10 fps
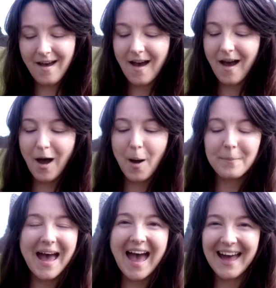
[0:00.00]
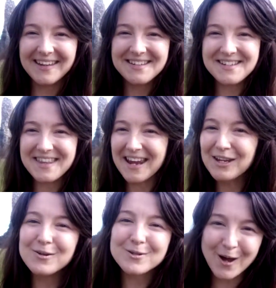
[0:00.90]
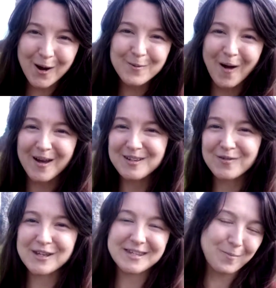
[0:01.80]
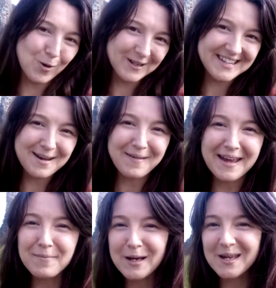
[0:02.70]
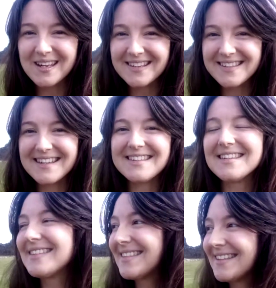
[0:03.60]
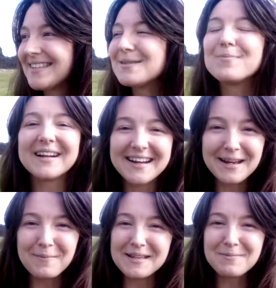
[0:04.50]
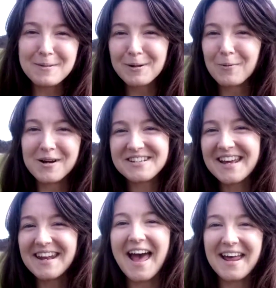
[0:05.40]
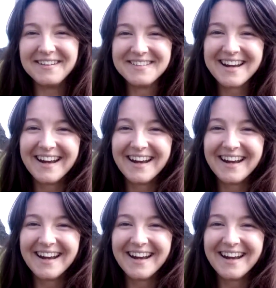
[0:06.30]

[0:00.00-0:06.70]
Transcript: And thank you so much for supporting me, because this is brilliant. It means people are watching, and